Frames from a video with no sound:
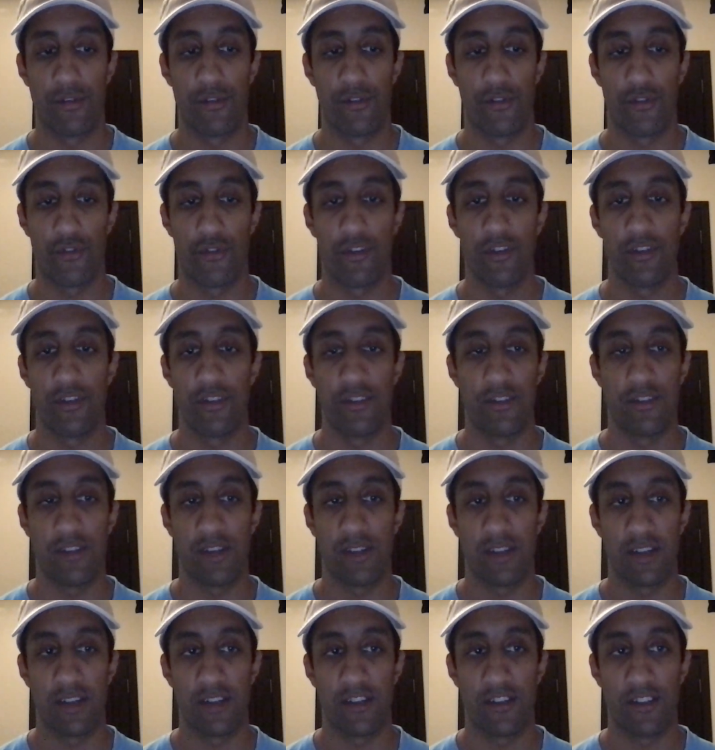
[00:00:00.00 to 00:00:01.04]
choices in
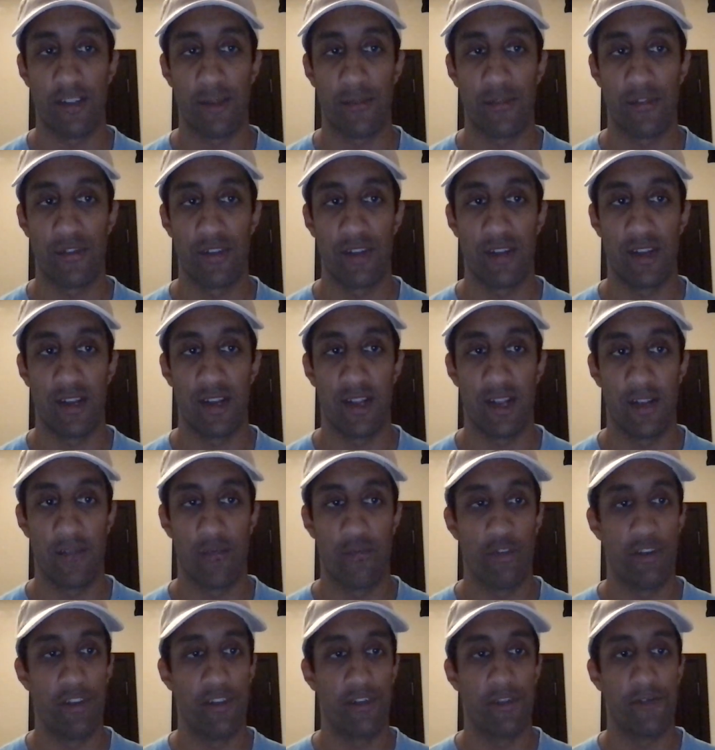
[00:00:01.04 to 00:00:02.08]
consumption and
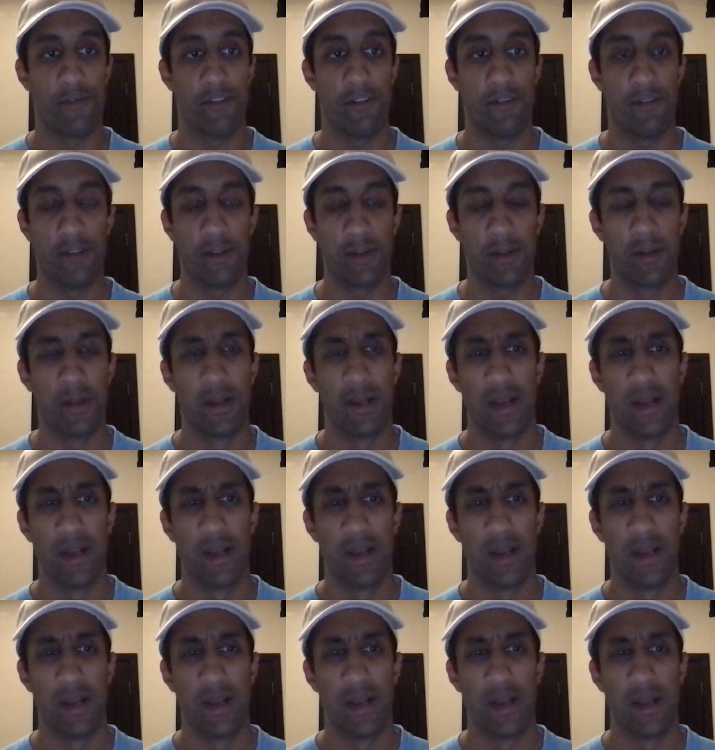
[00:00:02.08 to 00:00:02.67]
ways of living.